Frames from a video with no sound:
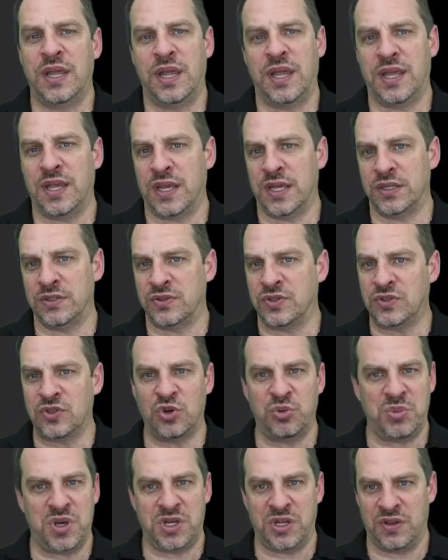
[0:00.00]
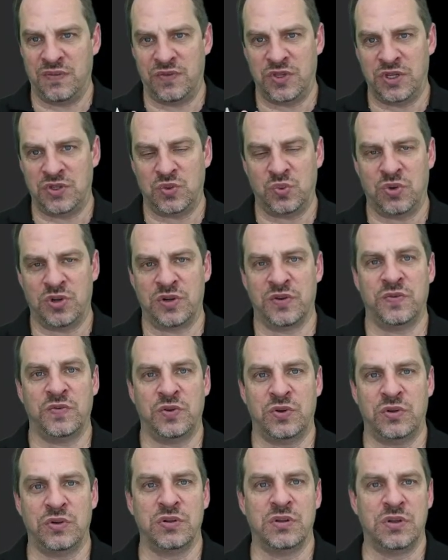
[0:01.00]
and so many of these
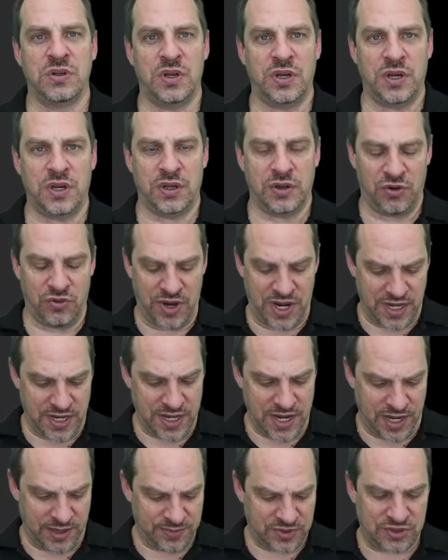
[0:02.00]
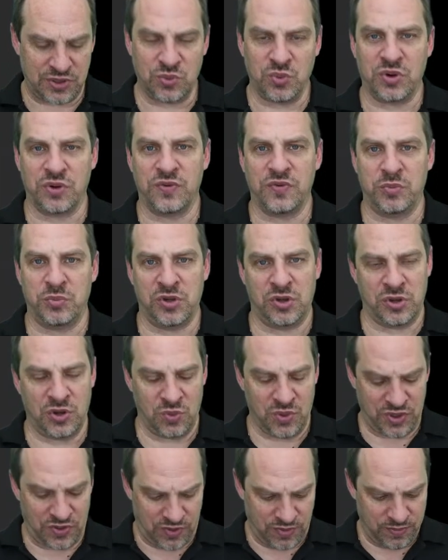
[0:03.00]
wonderful uh, great names that we're familiar
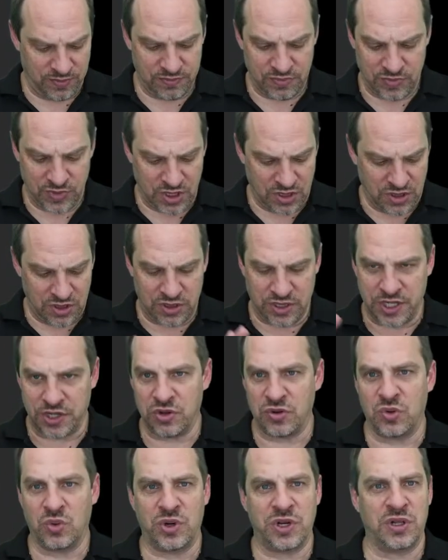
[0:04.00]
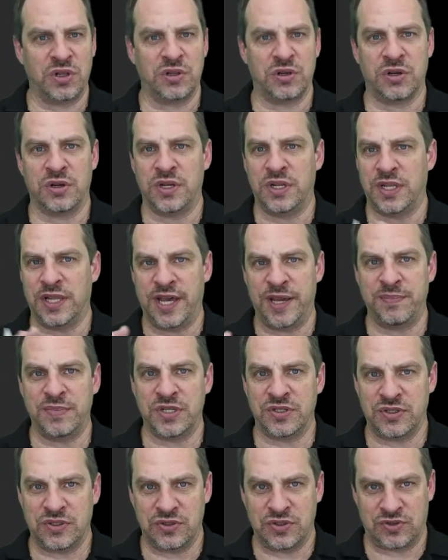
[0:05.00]
with, Leonhard Euler and
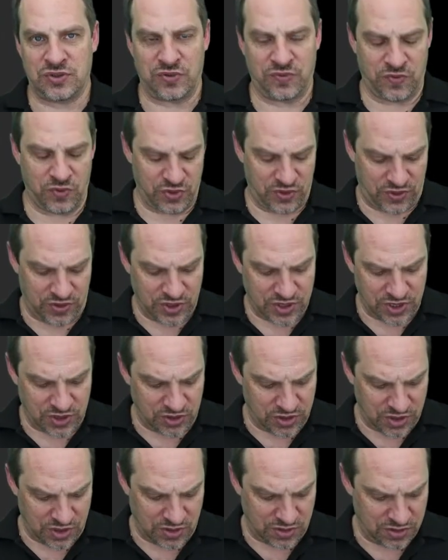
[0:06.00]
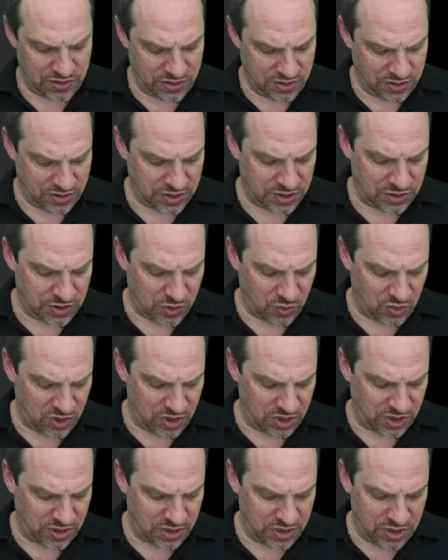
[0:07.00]
Leibniz and so forth, did their, did their
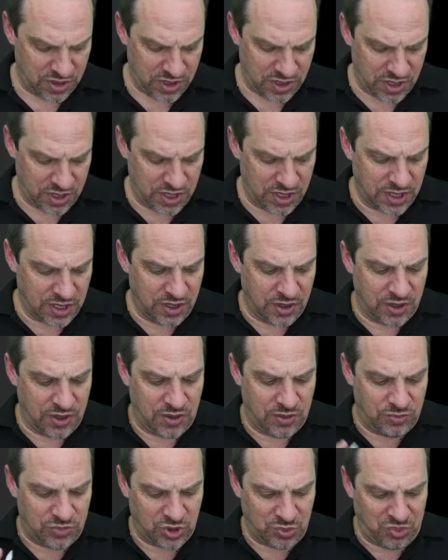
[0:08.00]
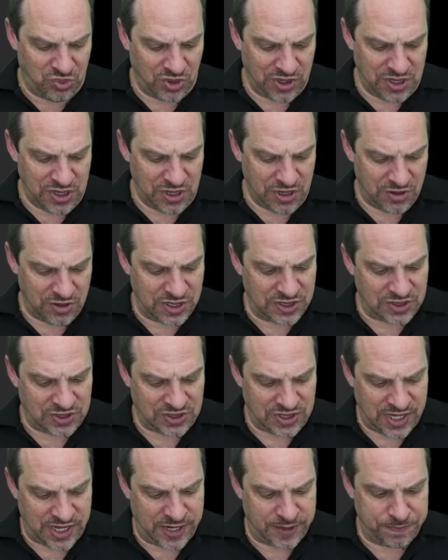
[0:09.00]
work. The point here is
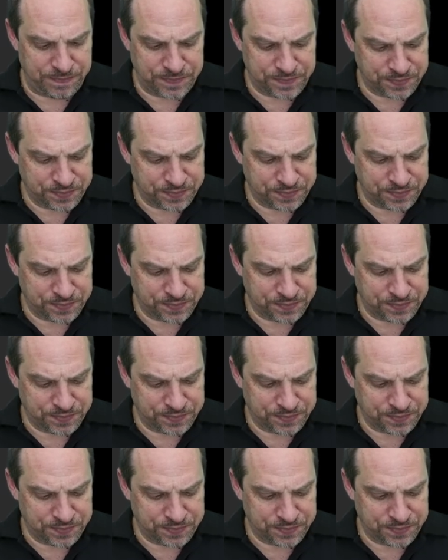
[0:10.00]
that